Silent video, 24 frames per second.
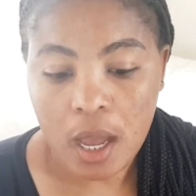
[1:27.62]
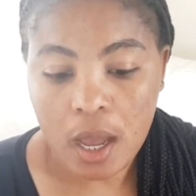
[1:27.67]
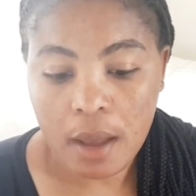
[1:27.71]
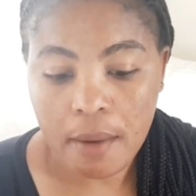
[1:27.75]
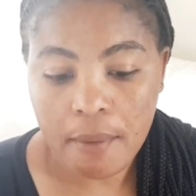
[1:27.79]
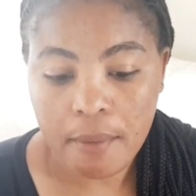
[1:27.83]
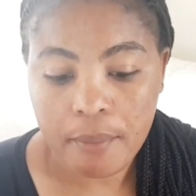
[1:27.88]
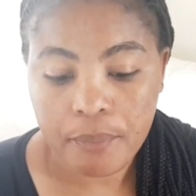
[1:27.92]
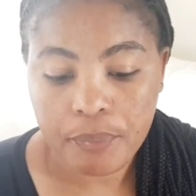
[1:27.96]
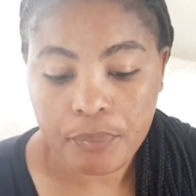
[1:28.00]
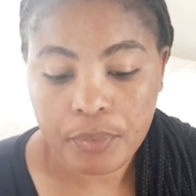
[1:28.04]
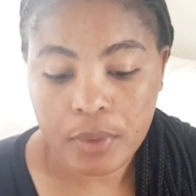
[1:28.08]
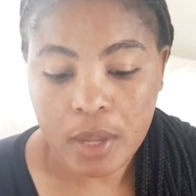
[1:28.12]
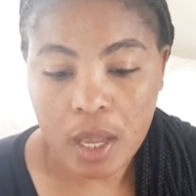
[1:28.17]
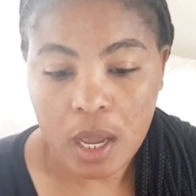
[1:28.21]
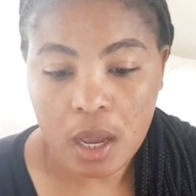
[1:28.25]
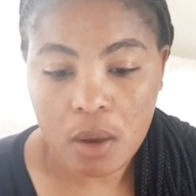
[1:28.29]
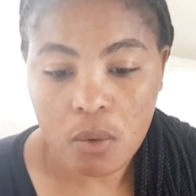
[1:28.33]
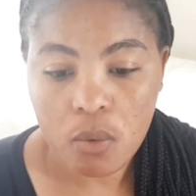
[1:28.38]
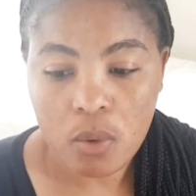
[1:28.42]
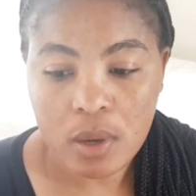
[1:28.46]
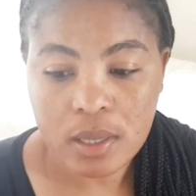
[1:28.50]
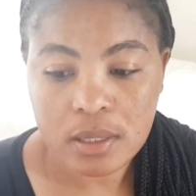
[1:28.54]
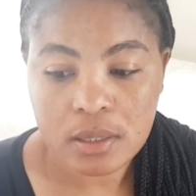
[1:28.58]
um,
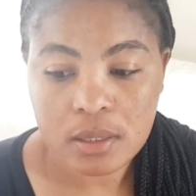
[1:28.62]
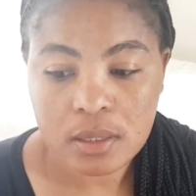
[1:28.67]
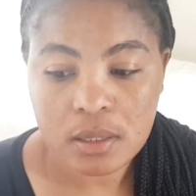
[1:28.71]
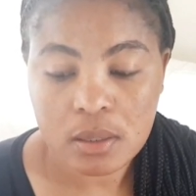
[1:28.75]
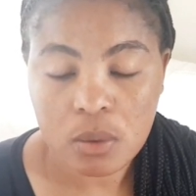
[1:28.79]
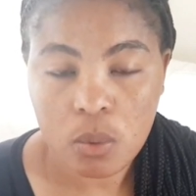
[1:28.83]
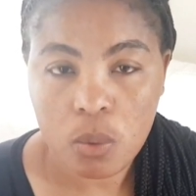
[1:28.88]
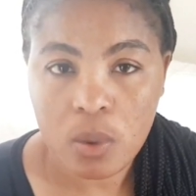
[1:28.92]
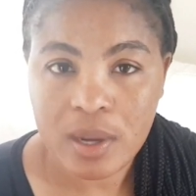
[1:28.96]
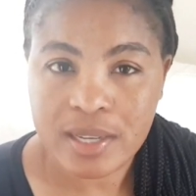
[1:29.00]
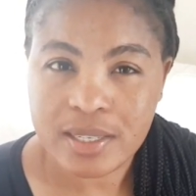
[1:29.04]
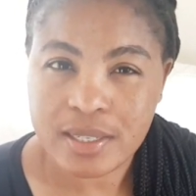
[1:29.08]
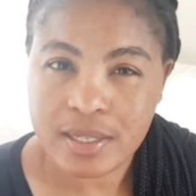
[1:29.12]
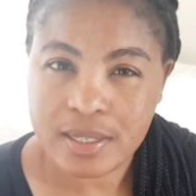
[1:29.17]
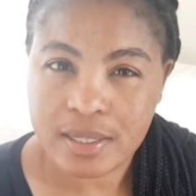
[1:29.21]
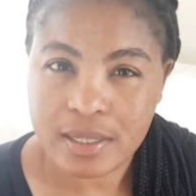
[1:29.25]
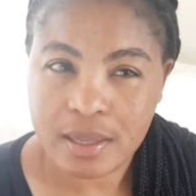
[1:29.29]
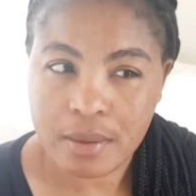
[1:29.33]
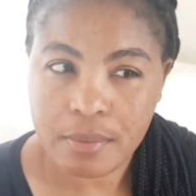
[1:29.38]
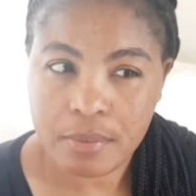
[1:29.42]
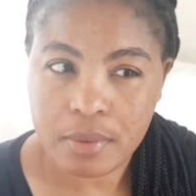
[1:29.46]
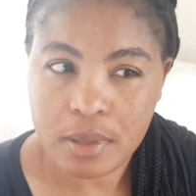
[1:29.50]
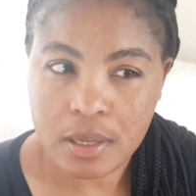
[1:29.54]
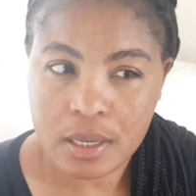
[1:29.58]
I was watching
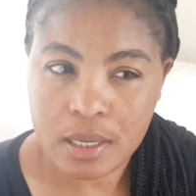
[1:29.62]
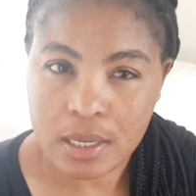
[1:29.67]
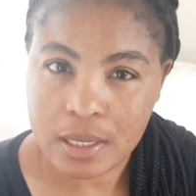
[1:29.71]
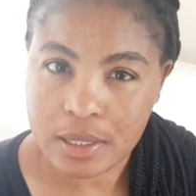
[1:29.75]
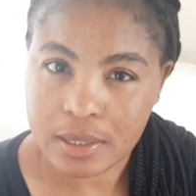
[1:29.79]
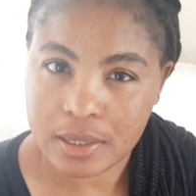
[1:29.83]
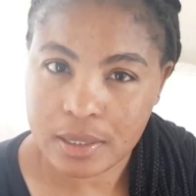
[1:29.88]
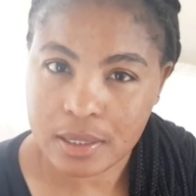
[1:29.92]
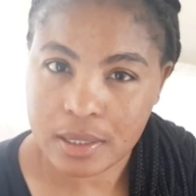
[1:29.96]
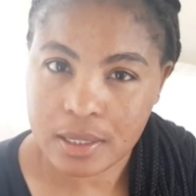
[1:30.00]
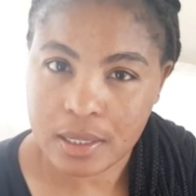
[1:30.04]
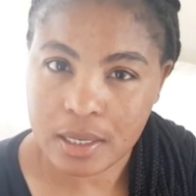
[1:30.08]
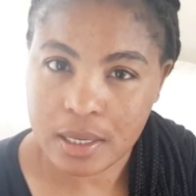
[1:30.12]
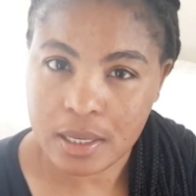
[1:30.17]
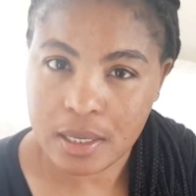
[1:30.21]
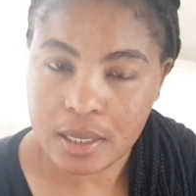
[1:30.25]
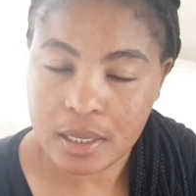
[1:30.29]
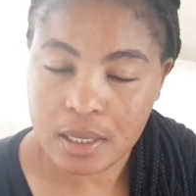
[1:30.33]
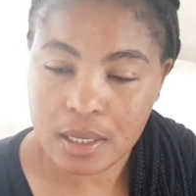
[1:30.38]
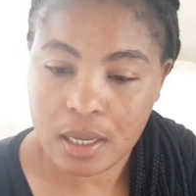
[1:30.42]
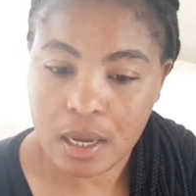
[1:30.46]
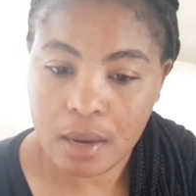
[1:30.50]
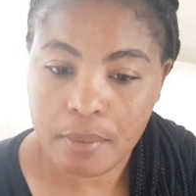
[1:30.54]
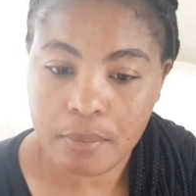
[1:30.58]
something yesterday.
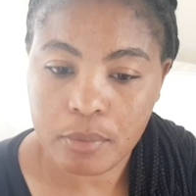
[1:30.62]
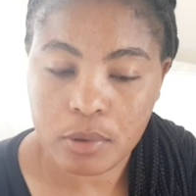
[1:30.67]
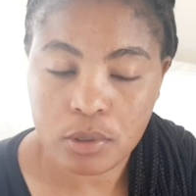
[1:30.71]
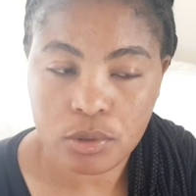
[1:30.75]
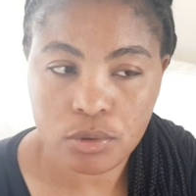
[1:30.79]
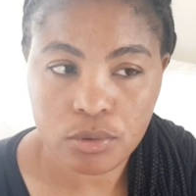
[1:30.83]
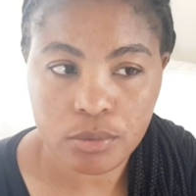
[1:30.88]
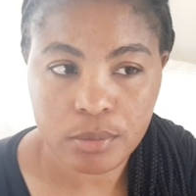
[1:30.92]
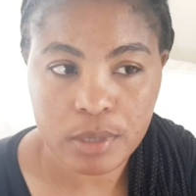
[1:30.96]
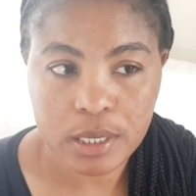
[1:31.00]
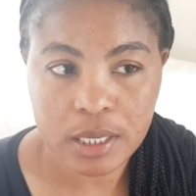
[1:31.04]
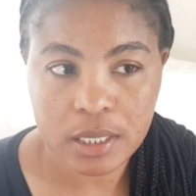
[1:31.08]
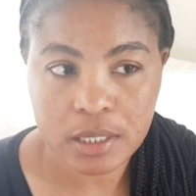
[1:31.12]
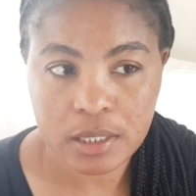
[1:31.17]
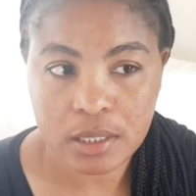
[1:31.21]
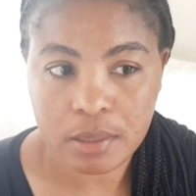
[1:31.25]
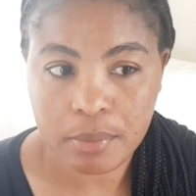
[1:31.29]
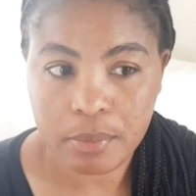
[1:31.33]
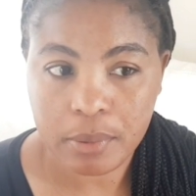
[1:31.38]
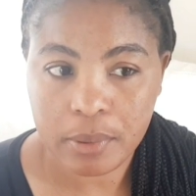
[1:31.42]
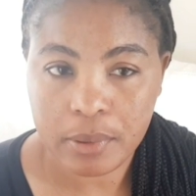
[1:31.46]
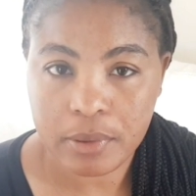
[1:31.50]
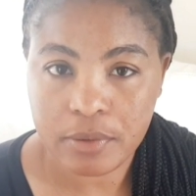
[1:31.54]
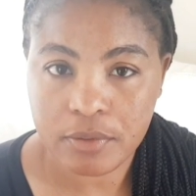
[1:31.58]
I'm going to make a
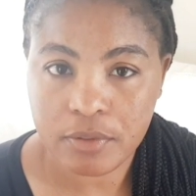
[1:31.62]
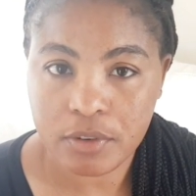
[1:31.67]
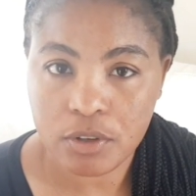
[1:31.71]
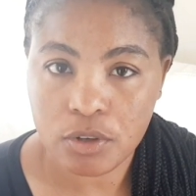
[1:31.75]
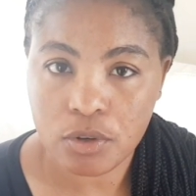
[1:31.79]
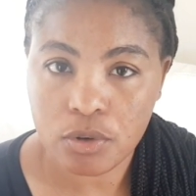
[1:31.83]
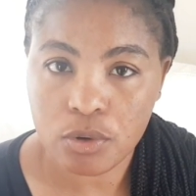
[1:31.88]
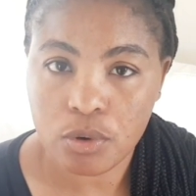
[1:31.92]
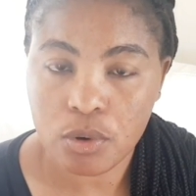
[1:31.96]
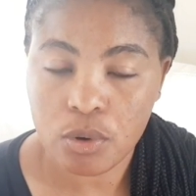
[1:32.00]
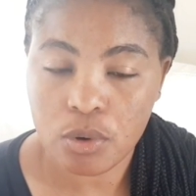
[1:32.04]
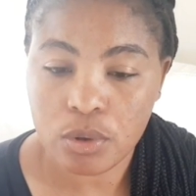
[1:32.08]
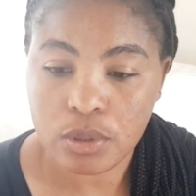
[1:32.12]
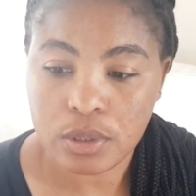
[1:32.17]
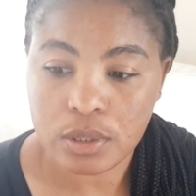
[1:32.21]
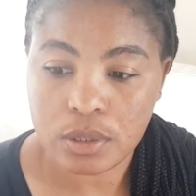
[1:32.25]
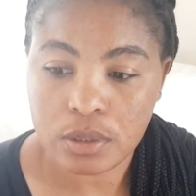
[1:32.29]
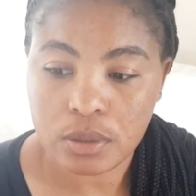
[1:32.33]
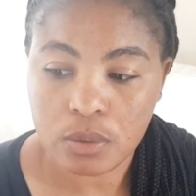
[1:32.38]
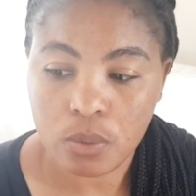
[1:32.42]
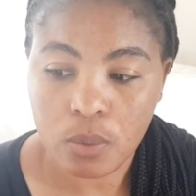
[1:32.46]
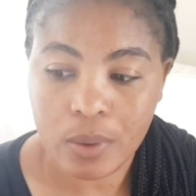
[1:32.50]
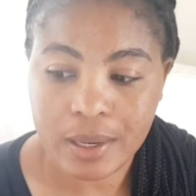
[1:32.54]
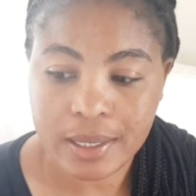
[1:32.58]
separate video
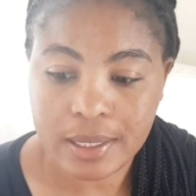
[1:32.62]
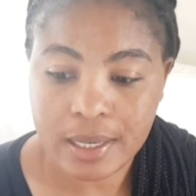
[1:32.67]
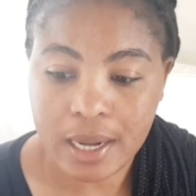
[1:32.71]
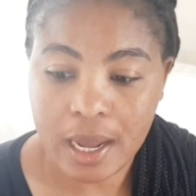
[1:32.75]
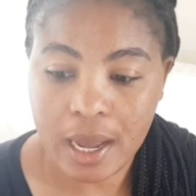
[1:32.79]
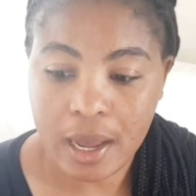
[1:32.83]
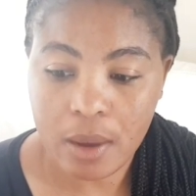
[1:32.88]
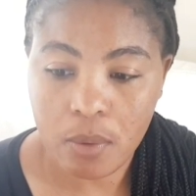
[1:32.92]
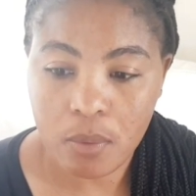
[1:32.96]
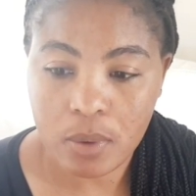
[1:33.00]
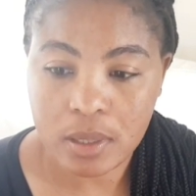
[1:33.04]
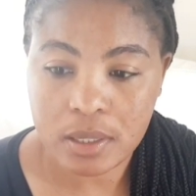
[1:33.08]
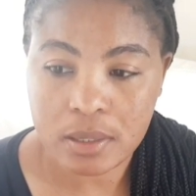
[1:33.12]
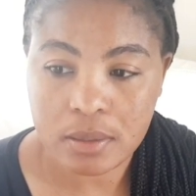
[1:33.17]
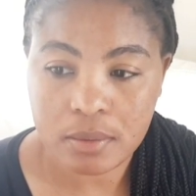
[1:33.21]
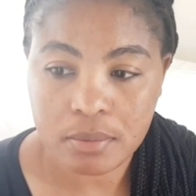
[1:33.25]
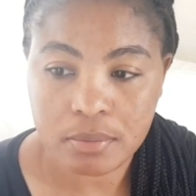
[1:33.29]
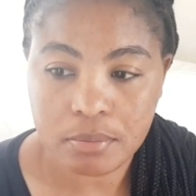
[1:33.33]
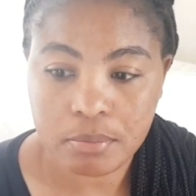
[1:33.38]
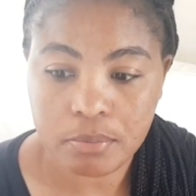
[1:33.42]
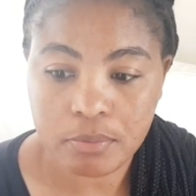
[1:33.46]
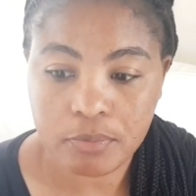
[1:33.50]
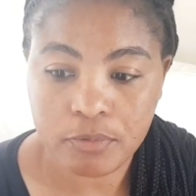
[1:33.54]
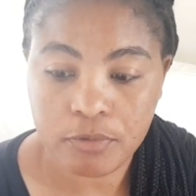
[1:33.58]
on what I was
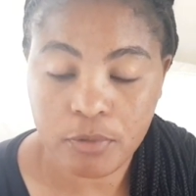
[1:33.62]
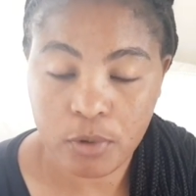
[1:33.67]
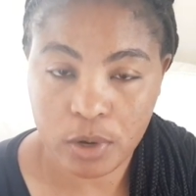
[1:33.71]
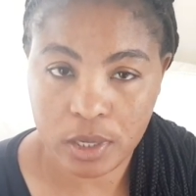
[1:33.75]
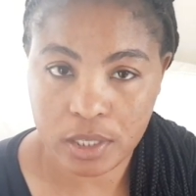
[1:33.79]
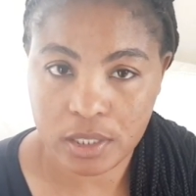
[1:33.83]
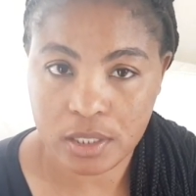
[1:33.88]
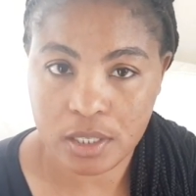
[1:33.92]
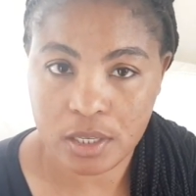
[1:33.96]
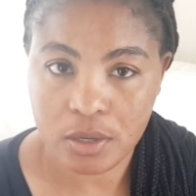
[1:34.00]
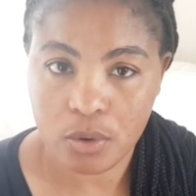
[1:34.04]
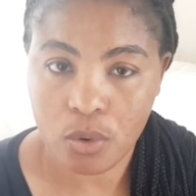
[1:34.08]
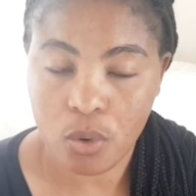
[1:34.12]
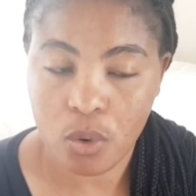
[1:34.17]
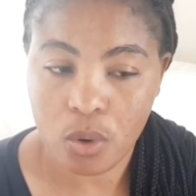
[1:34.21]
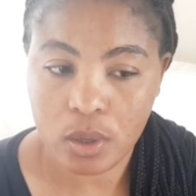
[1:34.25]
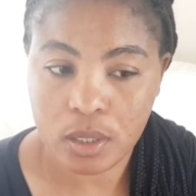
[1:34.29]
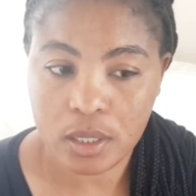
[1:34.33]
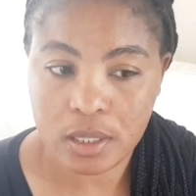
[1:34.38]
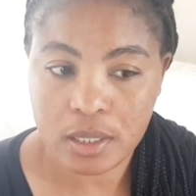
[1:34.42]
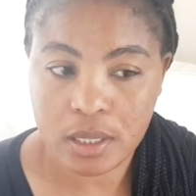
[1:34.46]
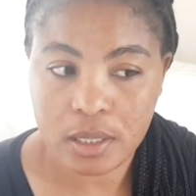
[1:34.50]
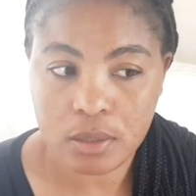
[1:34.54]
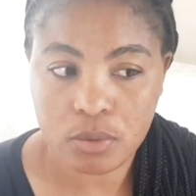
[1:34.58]
focusing
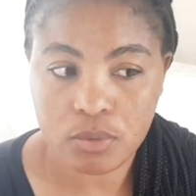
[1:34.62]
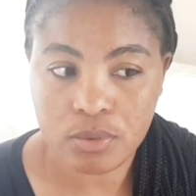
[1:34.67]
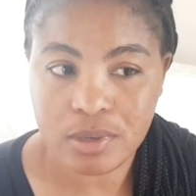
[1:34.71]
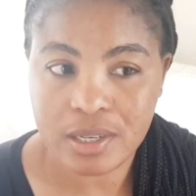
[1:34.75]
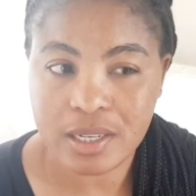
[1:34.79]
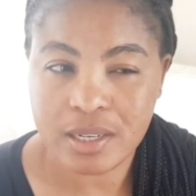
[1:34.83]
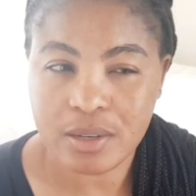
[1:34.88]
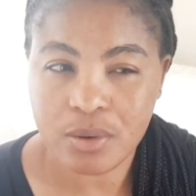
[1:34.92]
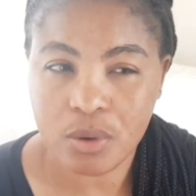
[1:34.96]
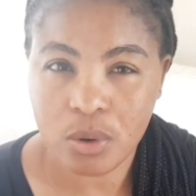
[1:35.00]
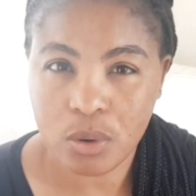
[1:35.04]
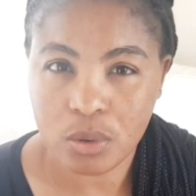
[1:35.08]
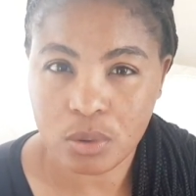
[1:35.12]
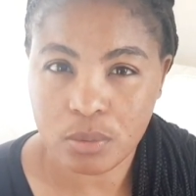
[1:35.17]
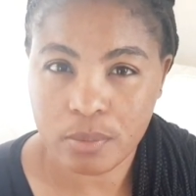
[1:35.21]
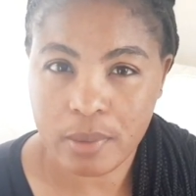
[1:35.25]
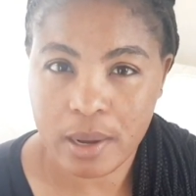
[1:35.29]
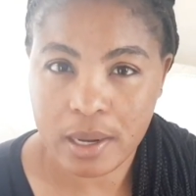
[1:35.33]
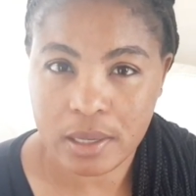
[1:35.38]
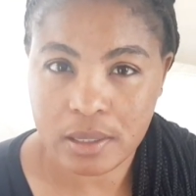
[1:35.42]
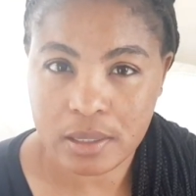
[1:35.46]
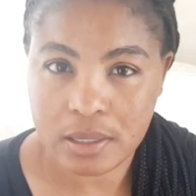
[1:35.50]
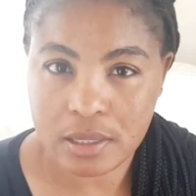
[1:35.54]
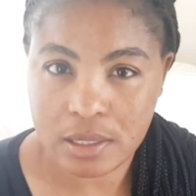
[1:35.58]
on that really caught
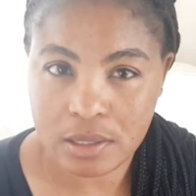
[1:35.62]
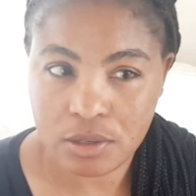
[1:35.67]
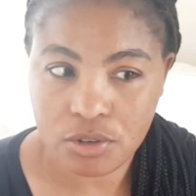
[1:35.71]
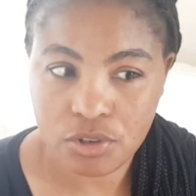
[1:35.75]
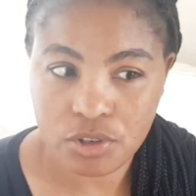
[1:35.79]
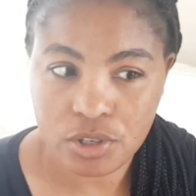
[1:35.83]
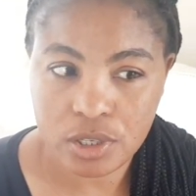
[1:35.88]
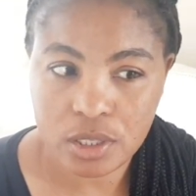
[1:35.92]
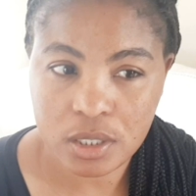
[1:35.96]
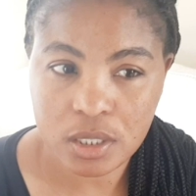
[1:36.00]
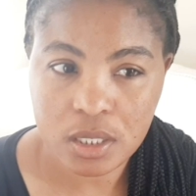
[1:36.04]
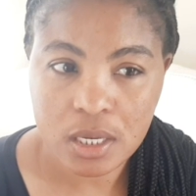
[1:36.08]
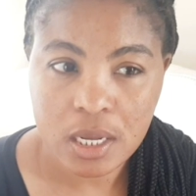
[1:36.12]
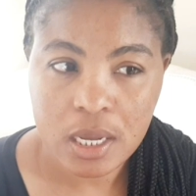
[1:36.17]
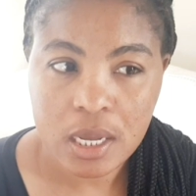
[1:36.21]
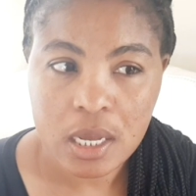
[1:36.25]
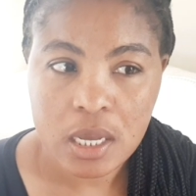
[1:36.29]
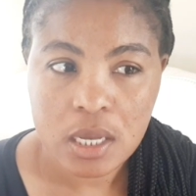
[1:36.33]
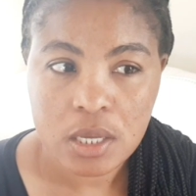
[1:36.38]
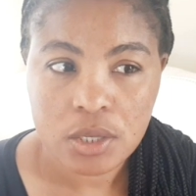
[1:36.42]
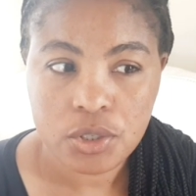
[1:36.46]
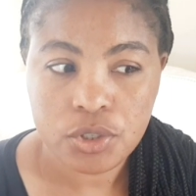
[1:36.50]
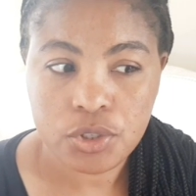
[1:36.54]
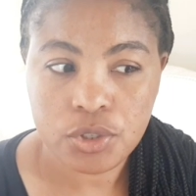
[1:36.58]
my attention.
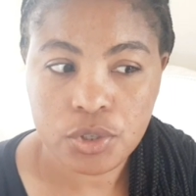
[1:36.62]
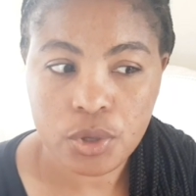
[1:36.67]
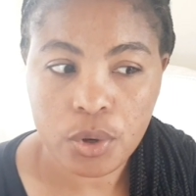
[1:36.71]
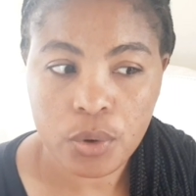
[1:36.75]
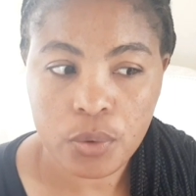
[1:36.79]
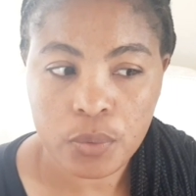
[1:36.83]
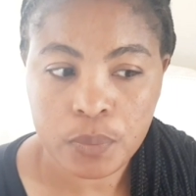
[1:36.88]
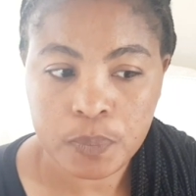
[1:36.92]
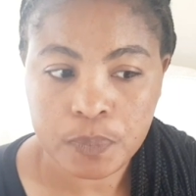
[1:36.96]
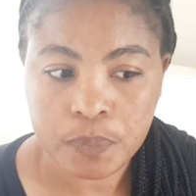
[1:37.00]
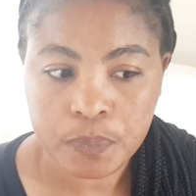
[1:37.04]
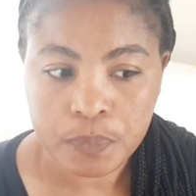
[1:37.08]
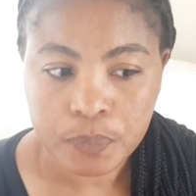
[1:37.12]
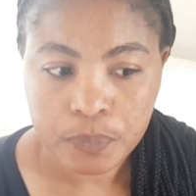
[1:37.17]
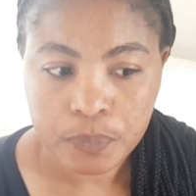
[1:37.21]
So